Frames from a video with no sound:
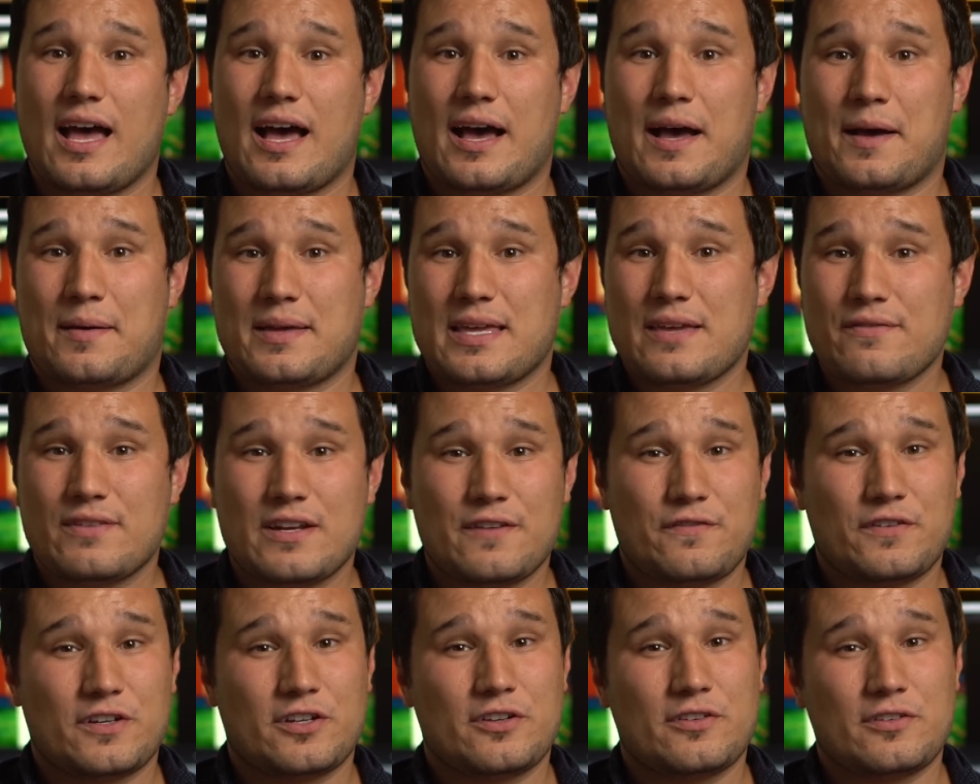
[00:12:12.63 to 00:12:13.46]
uh,
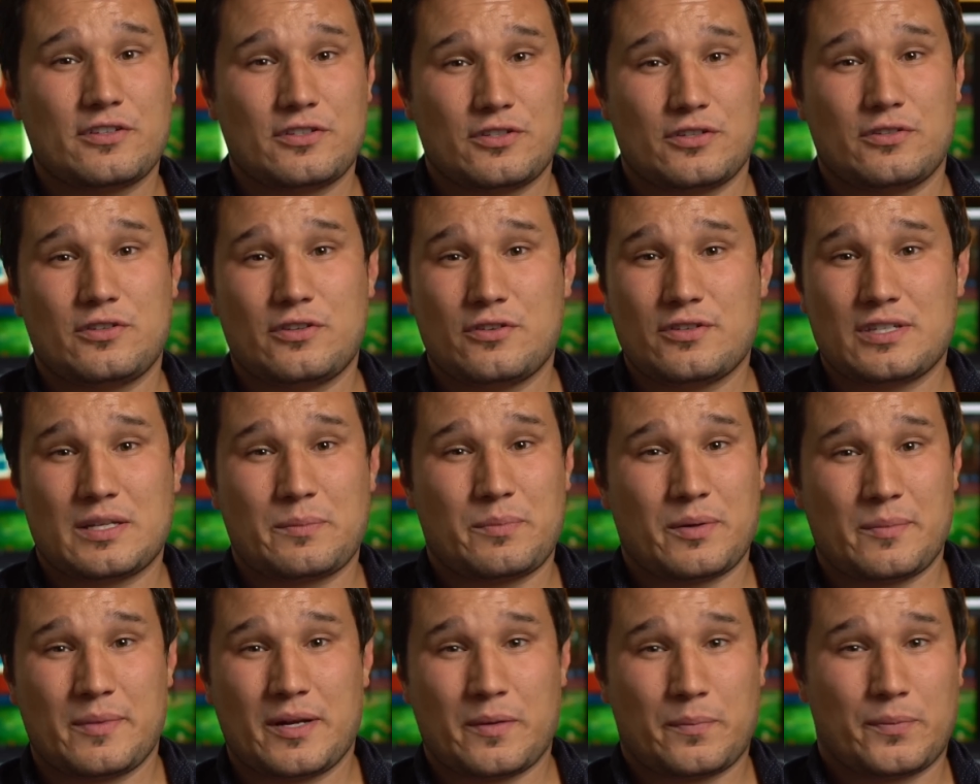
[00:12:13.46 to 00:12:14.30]
even if you're
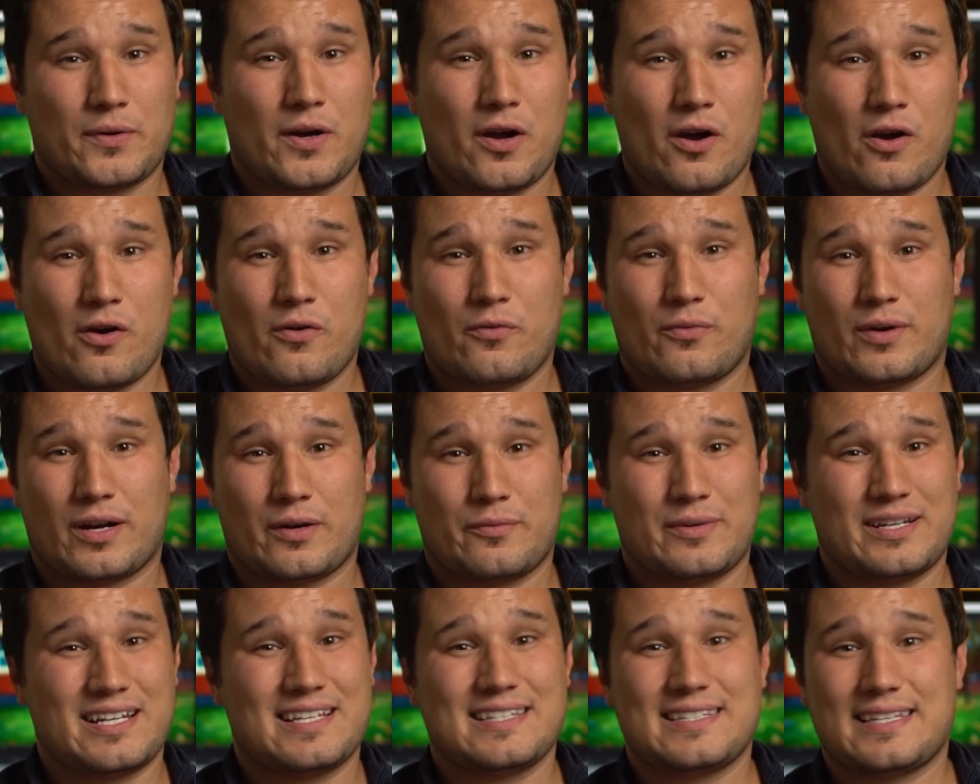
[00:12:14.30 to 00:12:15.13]
using Premiere Pro
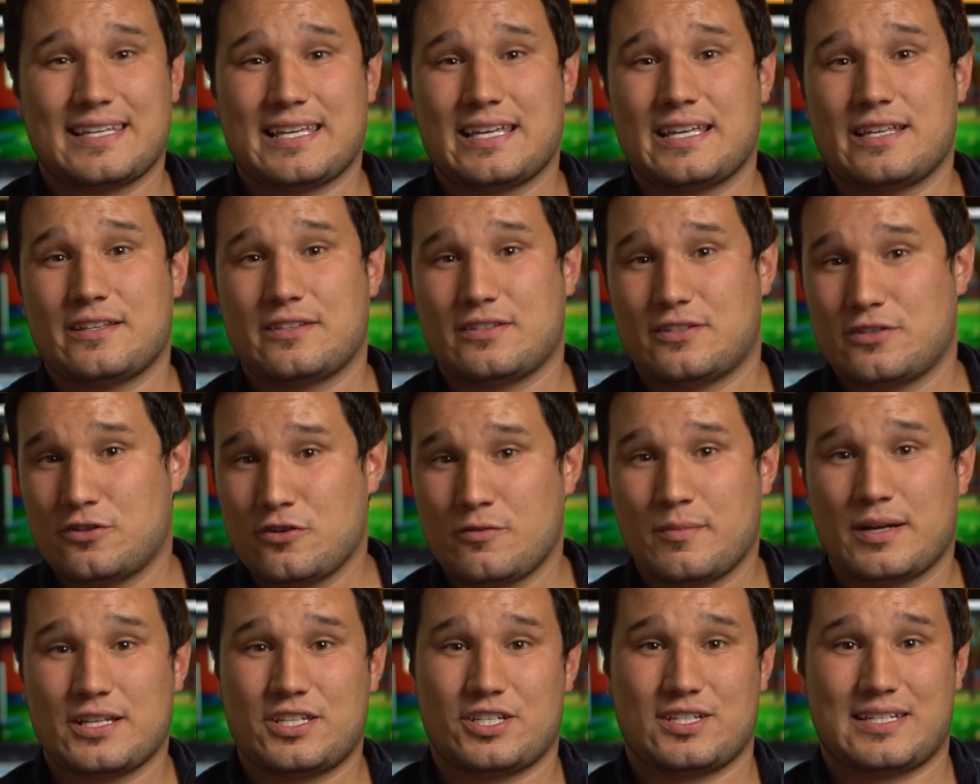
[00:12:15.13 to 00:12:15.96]
where we didn't see
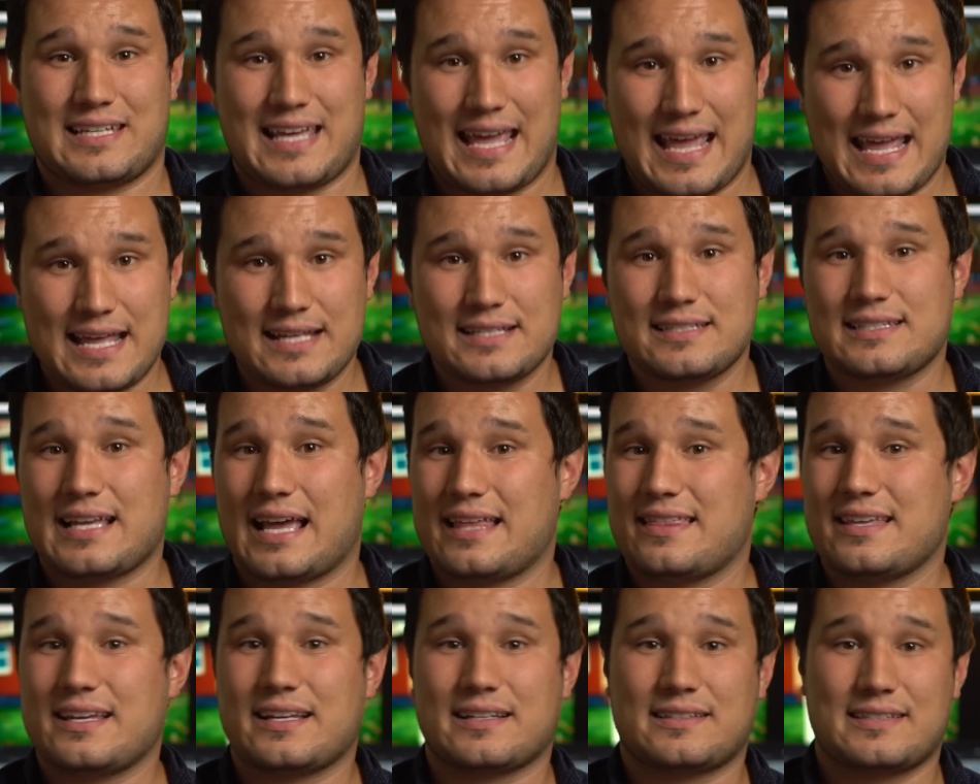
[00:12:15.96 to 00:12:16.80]
too much gains,
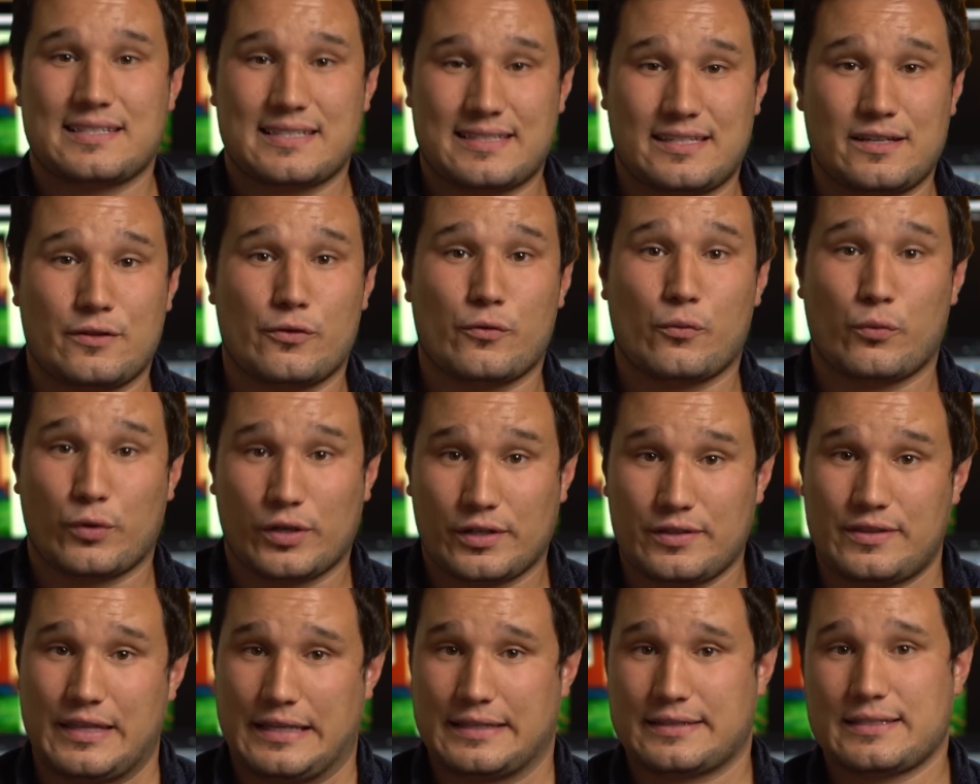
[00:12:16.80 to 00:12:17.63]
I think it's still
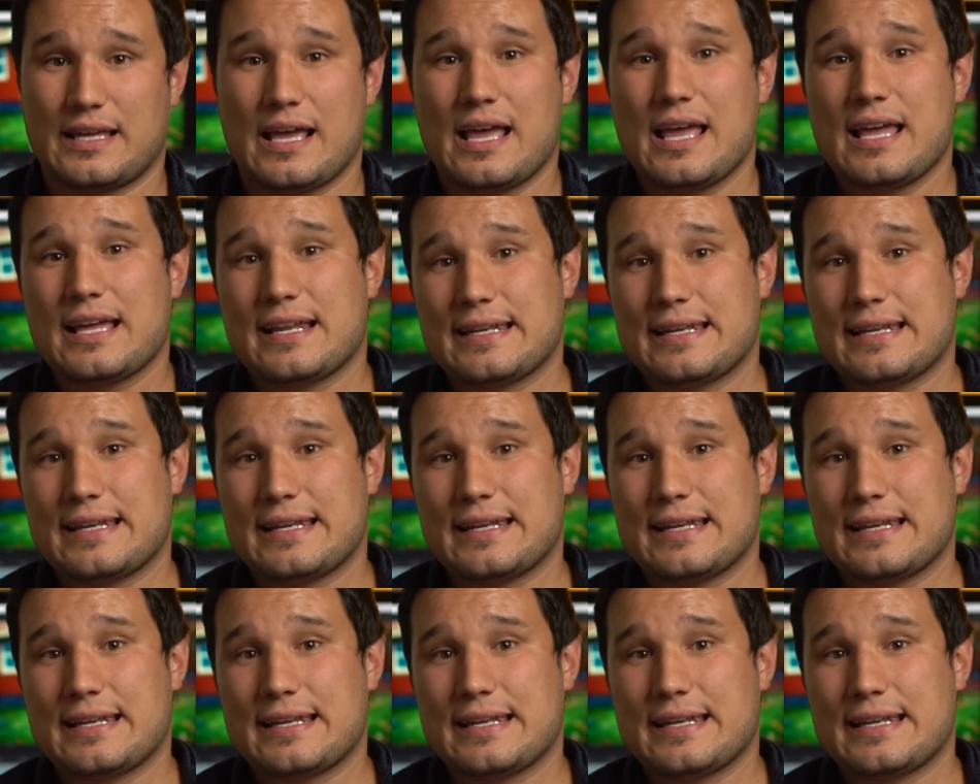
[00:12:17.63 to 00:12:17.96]
worth it.